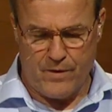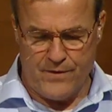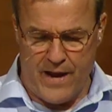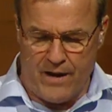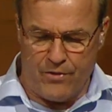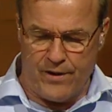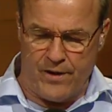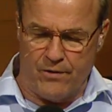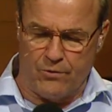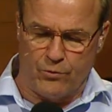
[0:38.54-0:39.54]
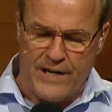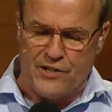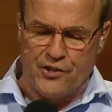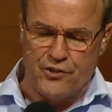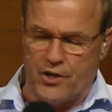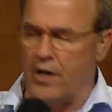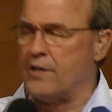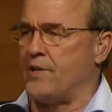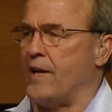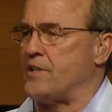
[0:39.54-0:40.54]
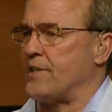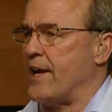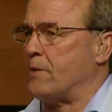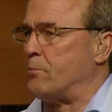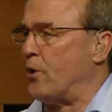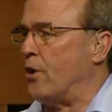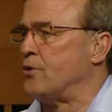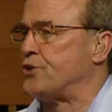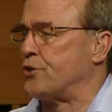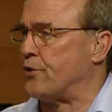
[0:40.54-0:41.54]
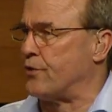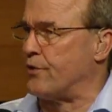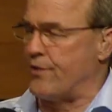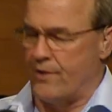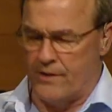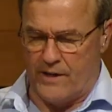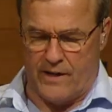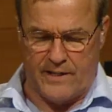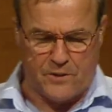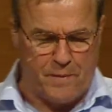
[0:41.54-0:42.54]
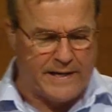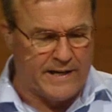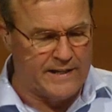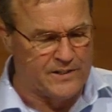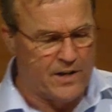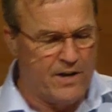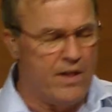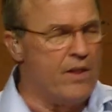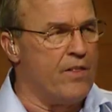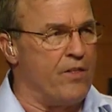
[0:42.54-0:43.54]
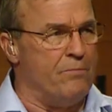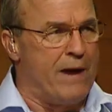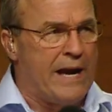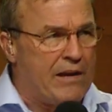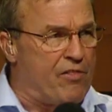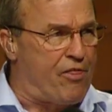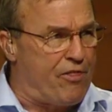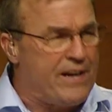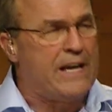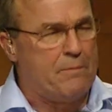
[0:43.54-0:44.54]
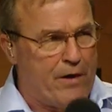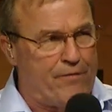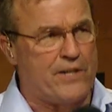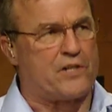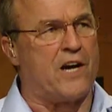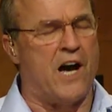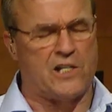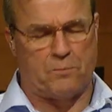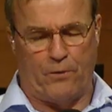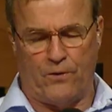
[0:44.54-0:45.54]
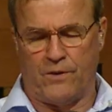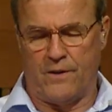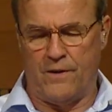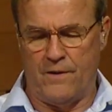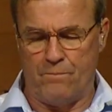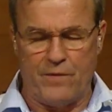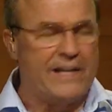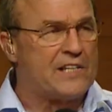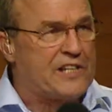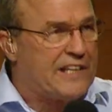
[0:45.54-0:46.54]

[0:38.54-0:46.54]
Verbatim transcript: Now, the reason John takes that approach or, or is because the main theme of his gospel is the